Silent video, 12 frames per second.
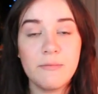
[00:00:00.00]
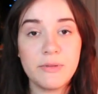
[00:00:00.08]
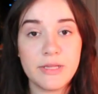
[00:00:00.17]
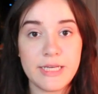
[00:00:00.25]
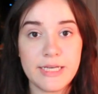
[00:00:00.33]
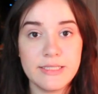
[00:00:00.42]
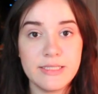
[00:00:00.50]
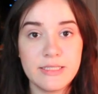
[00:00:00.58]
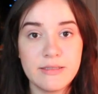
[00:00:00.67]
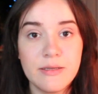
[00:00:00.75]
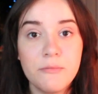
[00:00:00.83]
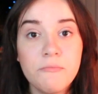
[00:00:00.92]
please.
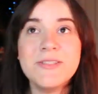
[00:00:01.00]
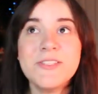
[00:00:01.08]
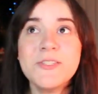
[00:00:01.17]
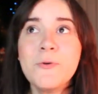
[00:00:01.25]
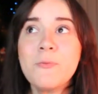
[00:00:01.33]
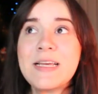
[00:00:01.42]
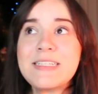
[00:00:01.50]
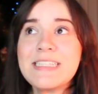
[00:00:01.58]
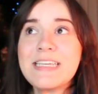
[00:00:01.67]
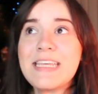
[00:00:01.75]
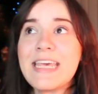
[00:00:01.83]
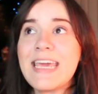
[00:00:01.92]
So
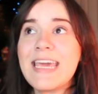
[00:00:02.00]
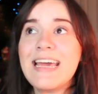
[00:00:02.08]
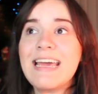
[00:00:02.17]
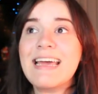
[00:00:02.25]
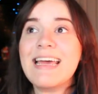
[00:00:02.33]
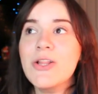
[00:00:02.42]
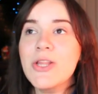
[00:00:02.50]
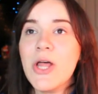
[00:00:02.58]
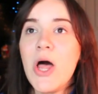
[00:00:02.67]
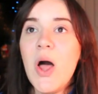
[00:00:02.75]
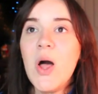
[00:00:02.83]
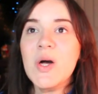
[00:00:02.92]
basically,
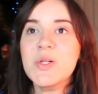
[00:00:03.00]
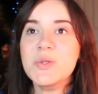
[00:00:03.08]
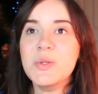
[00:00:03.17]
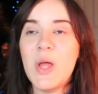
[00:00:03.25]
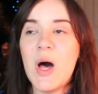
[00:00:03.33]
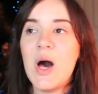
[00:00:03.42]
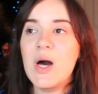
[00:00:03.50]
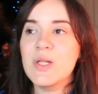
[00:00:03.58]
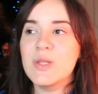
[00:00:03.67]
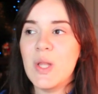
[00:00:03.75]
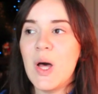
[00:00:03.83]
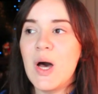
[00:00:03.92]
long
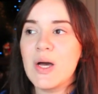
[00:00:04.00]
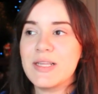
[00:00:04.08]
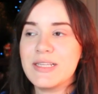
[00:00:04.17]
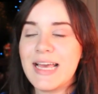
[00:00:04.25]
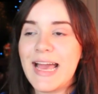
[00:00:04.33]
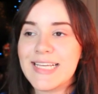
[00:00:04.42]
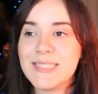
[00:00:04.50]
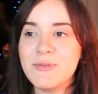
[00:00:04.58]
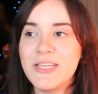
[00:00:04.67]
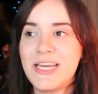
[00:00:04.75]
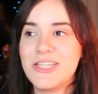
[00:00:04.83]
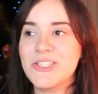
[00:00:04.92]

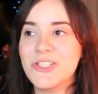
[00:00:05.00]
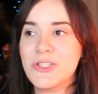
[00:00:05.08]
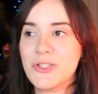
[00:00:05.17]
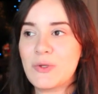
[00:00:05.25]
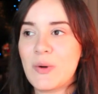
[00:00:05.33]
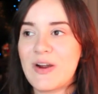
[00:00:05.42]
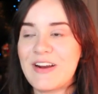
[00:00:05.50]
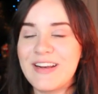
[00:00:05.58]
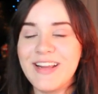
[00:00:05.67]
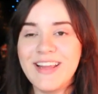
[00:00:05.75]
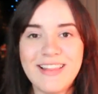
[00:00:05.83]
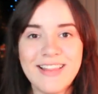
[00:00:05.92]
explanation short,
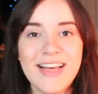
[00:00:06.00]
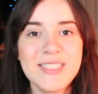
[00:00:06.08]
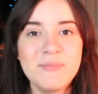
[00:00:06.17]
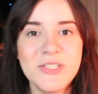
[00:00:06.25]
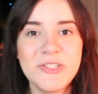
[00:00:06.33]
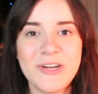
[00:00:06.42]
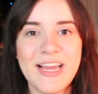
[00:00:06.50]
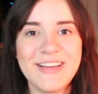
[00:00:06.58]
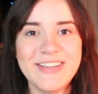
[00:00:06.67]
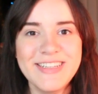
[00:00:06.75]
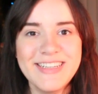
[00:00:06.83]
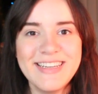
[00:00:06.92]
that's
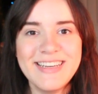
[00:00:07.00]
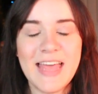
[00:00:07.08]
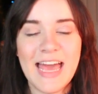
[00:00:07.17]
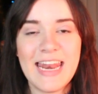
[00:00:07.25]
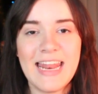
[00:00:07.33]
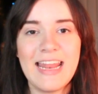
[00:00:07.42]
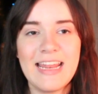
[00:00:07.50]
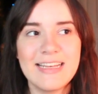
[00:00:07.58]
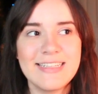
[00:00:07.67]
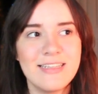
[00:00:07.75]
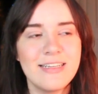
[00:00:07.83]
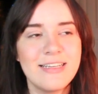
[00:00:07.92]
Betrayal at
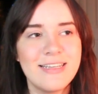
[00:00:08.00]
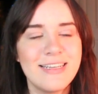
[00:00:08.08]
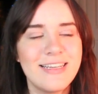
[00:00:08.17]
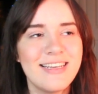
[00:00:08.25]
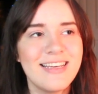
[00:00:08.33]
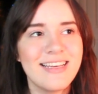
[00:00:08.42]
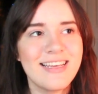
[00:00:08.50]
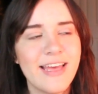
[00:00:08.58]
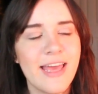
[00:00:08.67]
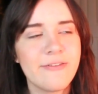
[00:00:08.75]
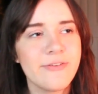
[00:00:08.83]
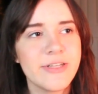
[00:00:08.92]

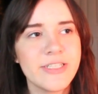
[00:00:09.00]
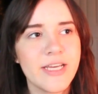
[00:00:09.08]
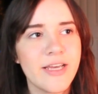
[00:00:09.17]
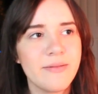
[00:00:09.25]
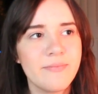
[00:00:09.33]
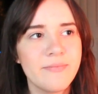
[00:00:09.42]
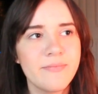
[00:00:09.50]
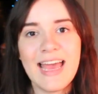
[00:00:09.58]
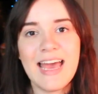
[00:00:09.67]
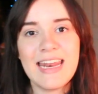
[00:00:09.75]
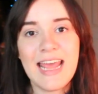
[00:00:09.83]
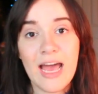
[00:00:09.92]
every
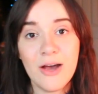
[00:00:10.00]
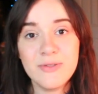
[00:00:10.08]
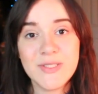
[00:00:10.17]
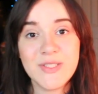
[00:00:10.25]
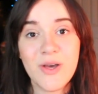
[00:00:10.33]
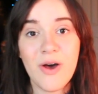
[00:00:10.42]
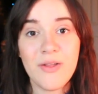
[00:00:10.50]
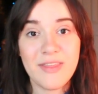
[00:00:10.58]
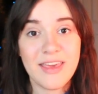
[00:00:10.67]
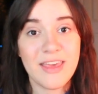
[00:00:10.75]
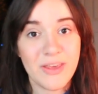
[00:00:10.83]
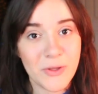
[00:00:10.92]
time. At House on the
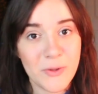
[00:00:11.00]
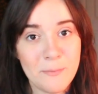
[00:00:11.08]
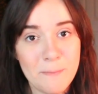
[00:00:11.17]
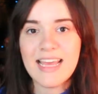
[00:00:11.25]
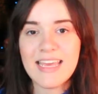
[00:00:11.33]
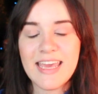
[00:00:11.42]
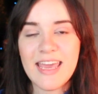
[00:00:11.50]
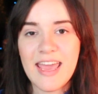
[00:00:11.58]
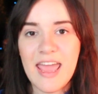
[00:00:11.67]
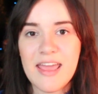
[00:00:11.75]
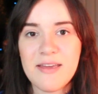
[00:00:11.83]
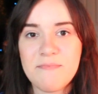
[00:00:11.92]
Hill,
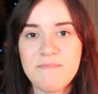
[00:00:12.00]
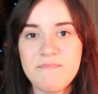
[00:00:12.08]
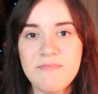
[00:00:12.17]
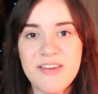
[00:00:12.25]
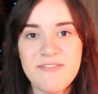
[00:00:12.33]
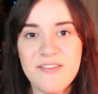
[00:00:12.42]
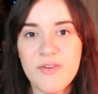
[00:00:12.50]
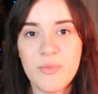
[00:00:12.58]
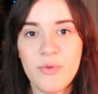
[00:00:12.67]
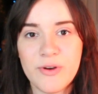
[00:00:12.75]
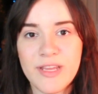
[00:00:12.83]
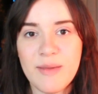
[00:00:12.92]
aka my favorite
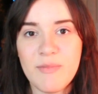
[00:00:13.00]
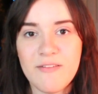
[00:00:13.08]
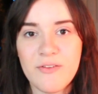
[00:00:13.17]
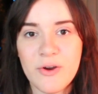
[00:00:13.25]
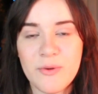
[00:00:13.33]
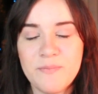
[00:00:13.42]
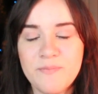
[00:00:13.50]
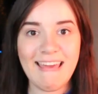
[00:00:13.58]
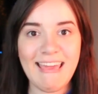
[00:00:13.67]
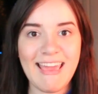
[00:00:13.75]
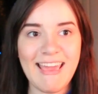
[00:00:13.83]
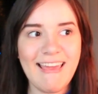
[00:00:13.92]
board game ever.
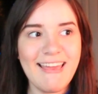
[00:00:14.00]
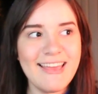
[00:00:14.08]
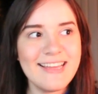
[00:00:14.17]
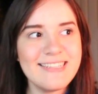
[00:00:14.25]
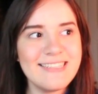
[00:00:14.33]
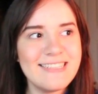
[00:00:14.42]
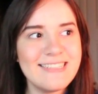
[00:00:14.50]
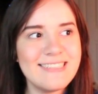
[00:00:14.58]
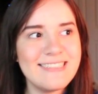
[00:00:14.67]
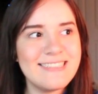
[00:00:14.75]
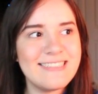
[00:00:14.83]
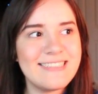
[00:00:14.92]

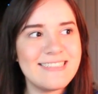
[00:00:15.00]
And